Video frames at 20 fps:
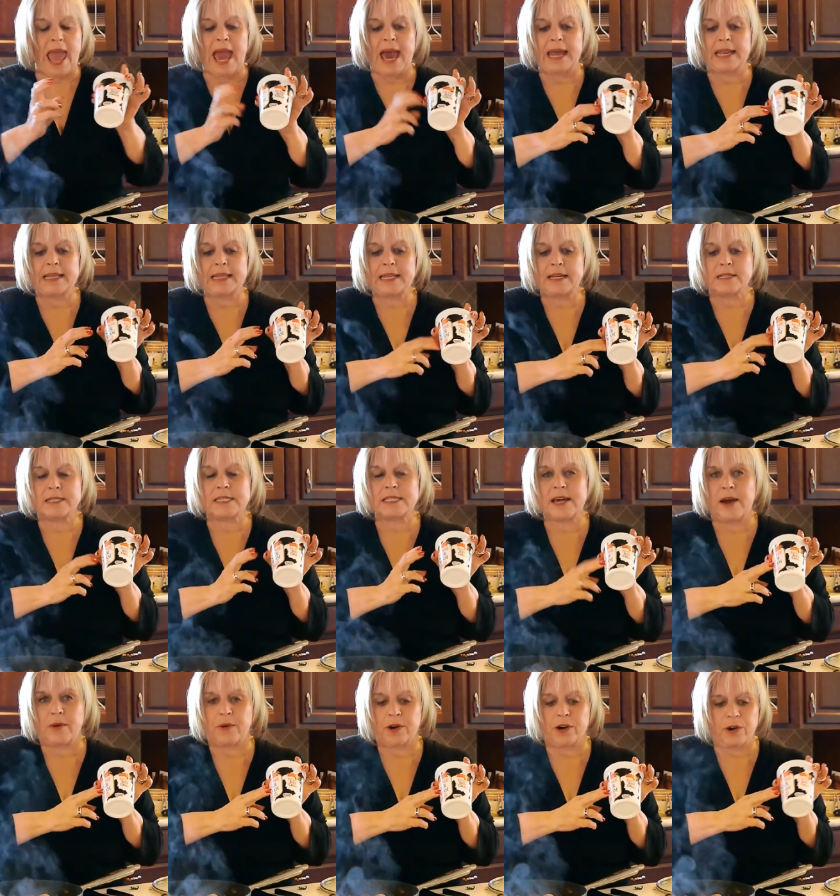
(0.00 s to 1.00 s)
add a little
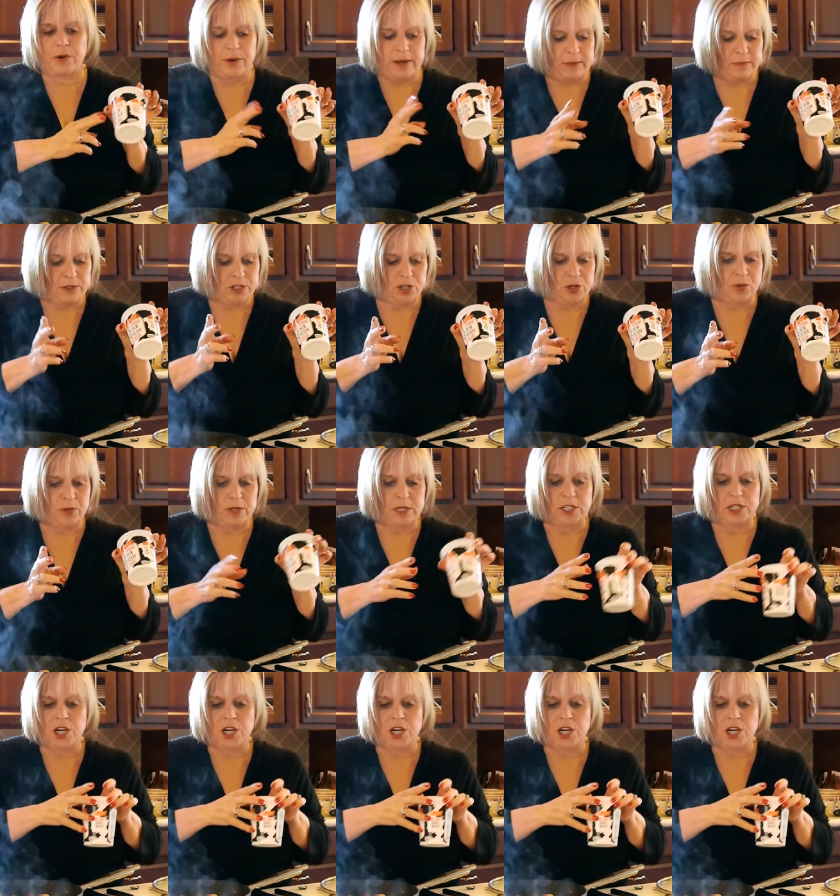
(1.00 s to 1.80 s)
sour cream to it,